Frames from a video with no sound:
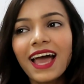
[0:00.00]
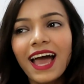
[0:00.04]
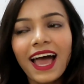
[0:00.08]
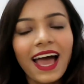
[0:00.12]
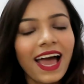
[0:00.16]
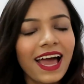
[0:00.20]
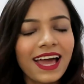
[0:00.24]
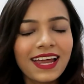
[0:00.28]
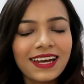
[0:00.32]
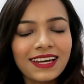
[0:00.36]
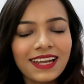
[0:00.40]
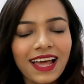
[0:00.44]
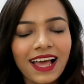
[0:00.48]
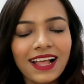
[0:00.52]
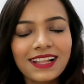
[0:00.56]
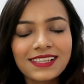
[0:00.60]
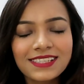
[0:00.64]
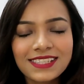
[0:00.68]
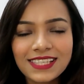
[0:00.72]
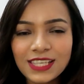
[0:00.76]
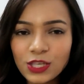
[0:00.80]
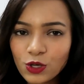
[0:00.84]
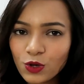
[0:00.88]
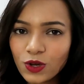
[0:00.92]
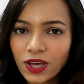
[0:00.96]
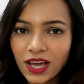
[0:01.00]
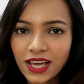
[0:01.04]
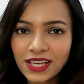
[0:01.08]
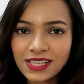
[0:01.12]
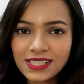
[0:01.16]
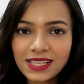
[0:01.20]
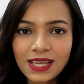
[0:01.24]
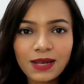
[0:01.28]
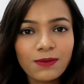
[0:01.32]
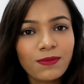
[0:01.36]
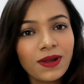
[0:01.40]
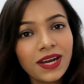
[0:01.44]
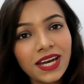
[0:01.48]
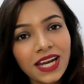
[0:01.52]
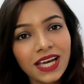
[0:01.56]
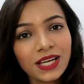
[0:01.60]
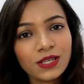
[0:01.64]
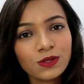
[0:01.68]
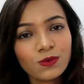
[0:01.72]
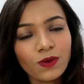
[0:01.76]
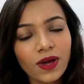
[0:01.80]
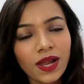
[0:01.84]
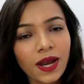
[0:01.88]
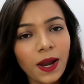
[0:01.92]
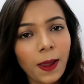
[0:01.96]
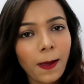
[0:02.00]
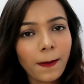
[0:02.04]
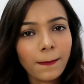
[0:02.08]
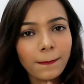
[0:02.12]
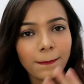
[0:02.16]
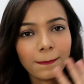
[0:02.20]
And I'll see you guys in my next one.